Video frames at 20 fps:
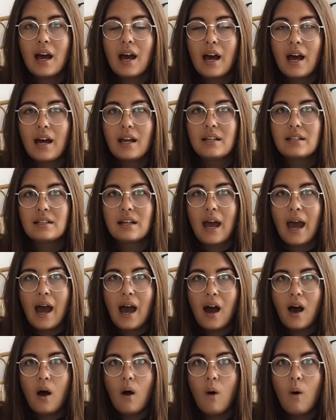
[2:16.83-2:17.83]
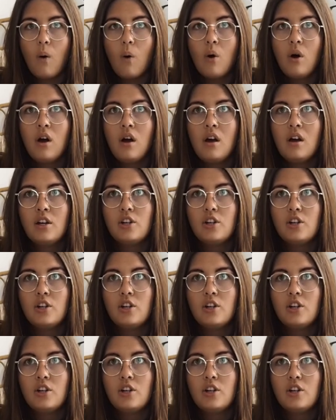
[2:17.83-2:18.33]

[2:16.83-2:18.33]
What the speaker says: at how